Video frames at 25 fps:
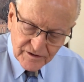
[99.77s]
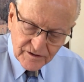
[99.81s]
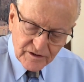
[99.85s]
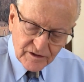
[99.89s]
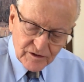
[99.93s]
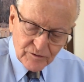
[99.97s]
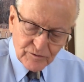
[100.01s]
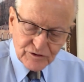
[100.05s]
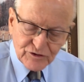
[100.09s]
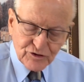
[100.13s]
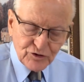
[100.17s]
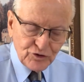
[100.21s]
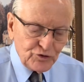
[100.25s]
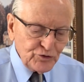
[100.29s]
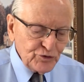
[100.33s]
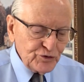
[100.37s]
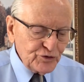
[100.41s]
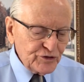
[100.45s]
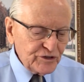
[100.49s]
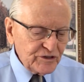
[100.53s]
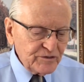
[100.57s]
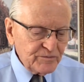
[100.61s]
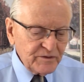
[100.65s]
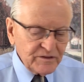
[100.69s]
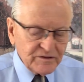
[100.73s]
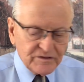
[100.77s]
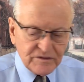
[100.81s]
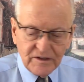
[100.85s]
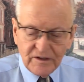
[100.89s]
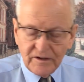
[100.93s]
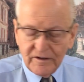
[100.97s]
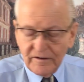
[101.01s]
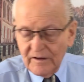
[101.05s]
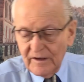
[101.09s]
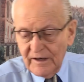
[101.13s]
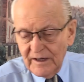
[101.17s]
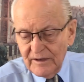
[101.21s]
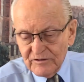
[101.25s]
yet. It was a new treatment
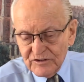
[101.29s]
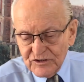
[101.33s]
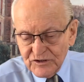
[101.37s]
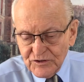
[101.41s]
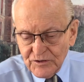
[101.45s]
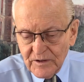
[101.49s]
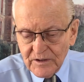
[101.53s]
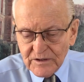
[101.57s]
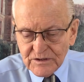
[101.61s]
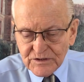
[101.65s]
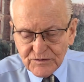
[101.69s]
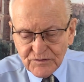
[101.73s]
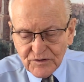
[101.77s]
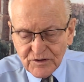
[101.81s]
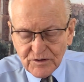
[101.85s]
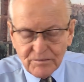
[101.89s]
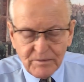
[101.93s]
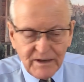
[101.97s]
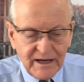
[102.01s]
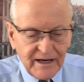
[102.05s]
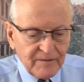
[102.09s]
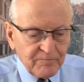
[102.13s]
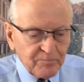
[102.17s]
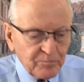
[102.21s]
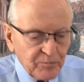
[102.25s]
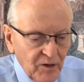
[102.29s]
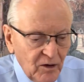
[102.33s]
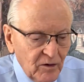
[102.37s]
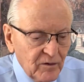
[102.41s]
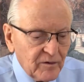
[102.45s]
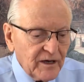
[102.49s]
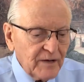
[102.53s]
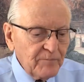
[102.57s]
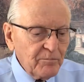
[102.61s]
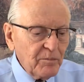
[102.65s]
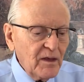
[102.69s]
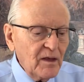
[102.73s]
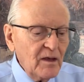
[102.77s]
center. Then I was transferred back. All
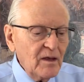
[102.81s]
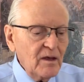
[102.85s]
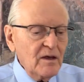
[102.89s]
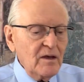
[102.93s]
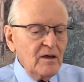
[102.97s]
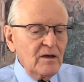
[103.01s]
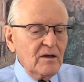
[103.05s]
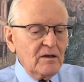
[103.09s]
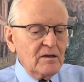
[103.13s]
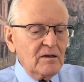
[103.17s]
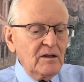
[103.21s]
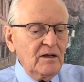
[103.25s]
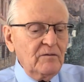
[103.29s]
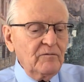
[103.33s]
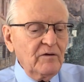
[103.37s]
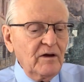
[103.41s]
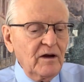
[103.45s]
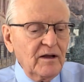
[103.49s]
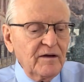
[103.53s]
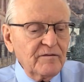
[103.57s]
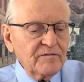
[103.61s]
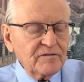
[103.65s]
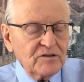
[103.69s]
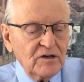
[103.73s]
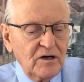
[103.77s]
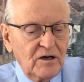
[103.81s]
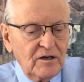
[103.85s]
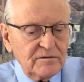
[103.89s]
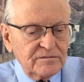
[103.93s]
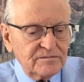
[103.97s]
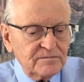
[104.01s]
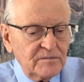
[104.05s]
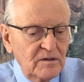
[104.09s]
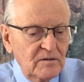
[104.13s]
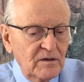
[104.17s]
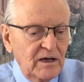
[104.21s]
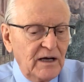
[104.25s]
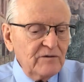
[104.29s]
right. Then we left
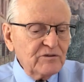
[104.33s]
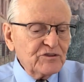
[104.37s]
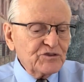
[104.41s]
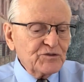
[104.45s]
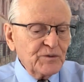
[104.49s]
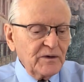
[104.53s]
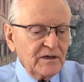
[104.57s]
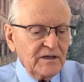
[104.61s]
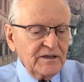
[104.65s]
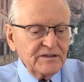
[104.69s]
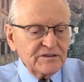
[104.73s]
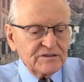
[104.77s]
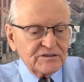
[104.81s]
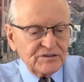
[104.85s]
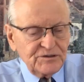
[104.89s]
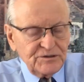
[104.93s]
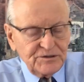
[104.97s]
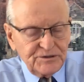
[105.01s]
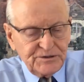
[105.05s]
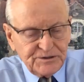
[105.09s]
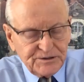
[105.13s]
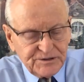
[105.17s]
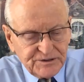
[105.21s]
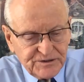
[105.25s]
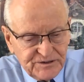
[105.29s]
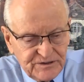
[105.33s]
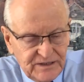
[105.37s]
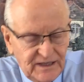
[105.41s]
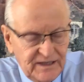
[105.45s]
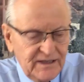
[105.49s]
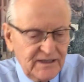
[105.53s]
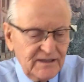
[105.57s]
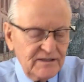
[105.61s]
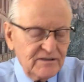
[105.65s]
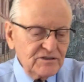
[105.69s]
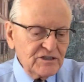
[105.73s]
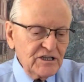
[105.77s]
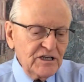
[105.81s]
off. I was released New Year's
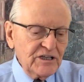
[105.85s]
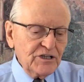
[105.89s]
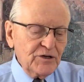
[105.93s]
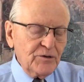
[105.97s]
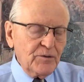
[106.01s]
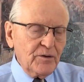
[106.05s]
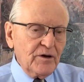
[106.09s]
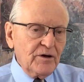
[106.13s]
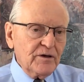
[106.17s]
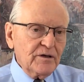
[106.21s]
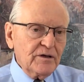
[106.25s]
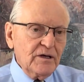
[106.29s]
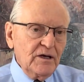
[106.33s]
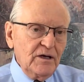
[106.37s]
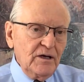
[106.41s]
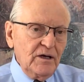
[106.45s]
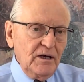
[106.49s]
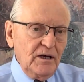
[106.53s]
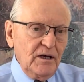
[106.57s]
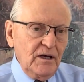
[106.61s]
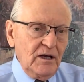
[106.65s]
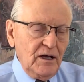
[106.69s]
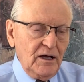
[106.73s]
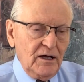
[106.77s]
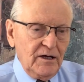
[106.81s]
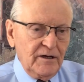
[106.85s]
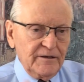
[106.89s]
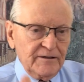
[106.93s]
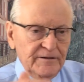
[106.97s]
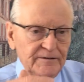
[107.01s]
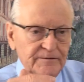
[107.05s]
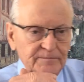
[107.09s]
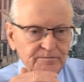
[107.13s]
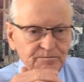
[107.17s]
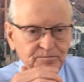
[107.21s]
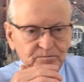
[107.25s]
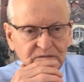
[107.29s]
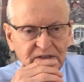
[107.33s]
Day, January
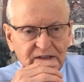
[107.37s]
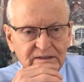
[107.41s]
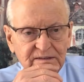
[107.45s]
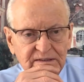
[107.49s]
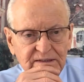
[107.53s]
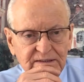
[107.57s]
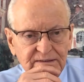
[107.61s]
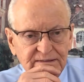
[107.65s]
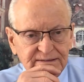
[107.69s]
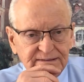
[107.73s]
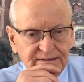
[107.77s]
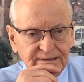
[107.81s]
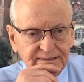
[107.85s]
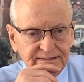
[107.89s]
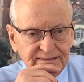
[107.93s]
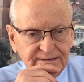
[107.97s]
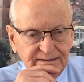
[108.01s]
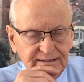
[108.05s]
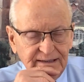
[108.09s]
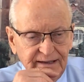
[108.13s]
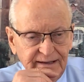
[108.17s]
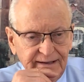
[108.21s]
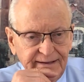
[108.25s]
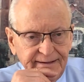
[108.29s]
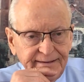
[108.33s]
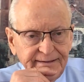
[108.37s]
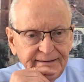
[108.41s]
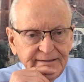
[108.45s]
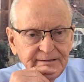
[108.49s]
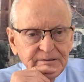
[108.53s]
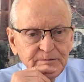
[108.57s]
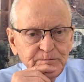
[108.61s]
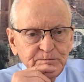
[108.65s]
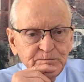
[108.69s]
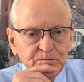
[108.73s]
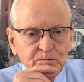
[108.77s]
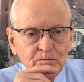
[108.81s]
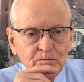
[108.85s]
1968.